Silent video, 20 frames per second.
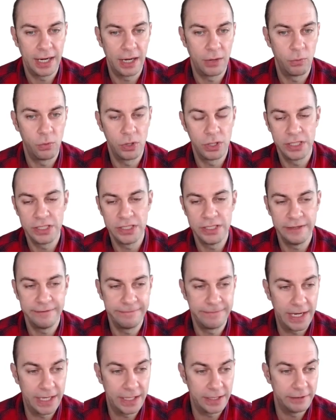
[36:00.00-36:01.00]
I want to
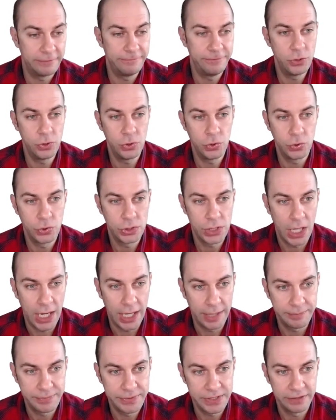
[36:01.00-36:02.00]
define a few
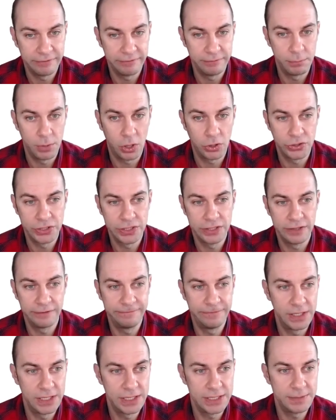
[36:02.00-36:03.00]
types of bonds. The
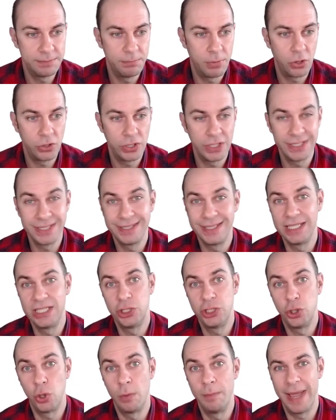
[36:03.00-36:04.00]
first bond is the
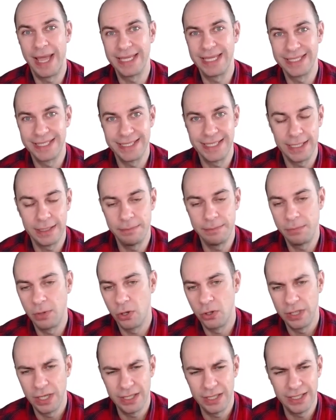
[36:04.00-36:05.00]
domestic
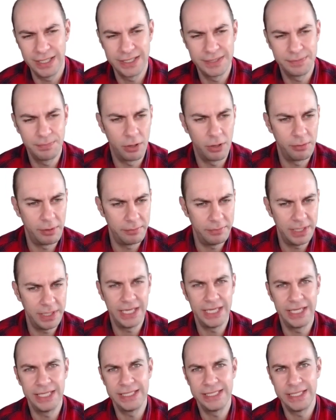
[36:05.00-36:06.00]
bond, and it's probably
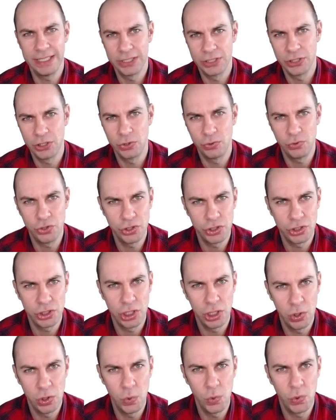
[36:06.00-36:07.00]
easiest to just
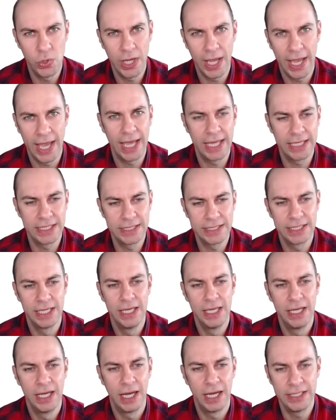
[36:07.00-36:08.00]
look at
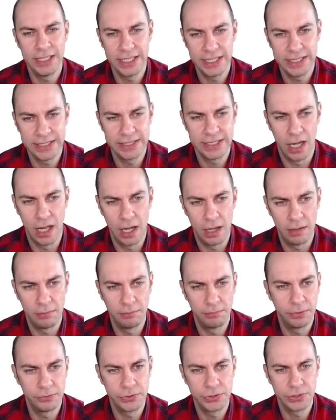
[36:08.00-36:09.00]
an
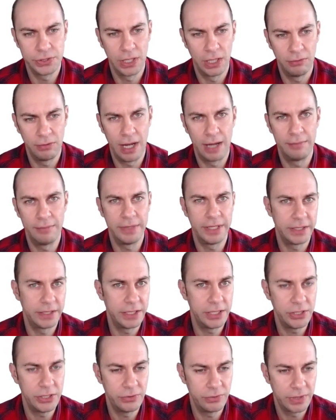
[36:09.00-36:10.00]
example. So I'm in
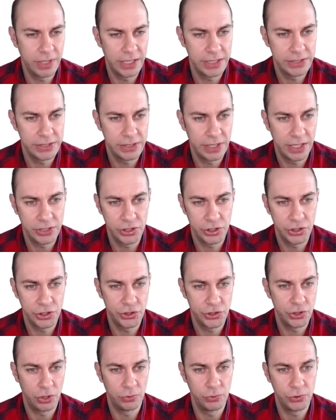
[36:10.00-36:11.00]
the UK, so I just
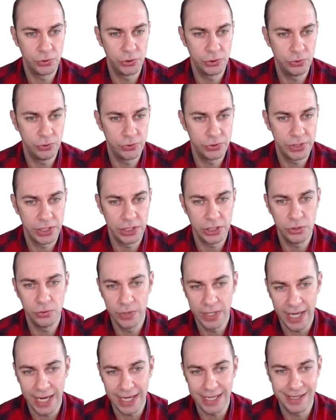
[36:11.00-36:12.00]
chose to use a
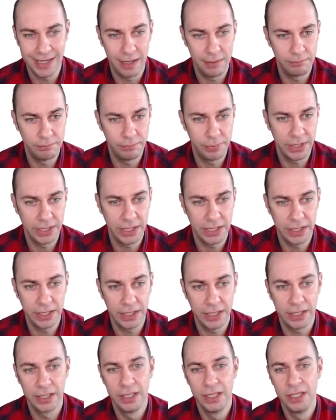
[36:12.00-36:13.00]
UK company
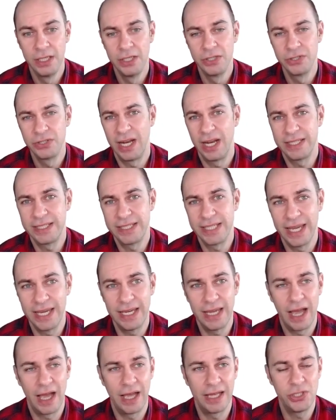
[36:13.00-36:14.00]
here. So let's
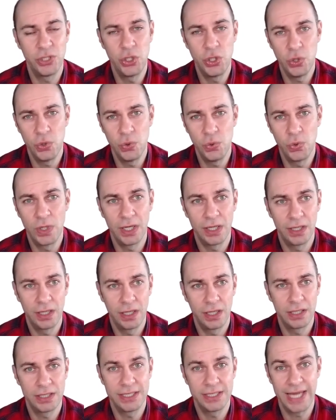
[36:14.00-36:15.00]
say I took
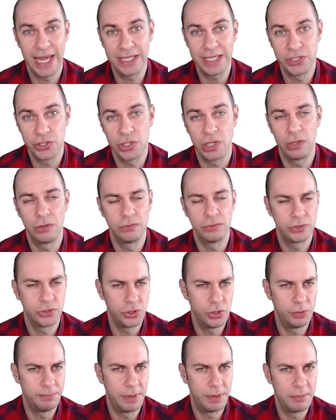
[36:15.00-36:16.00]
Tesco
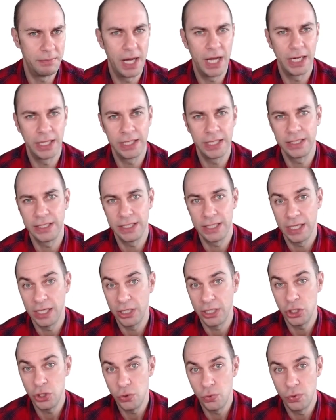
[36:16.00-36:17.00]
supermarket here,
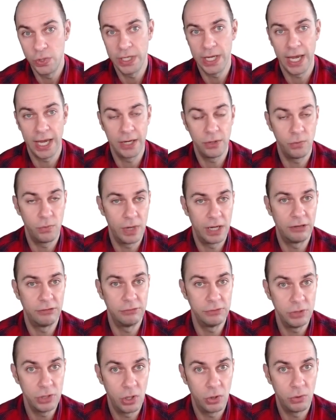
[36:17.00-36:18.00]
UK
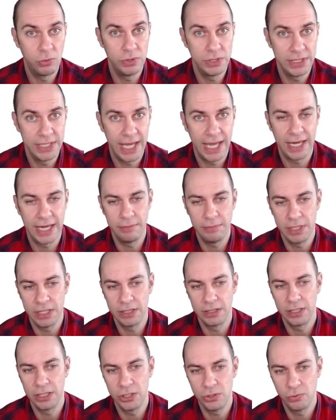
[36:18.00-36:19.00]
well-known name
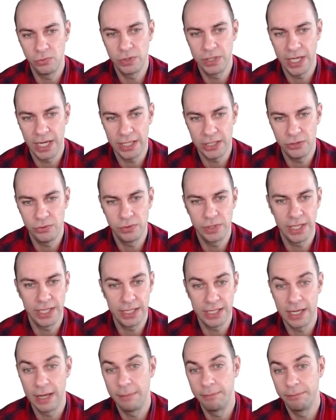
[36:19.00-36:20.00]
in the
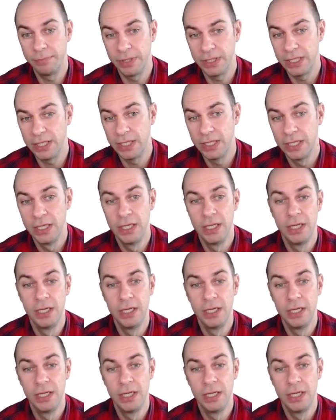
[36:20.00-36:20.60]
UK company.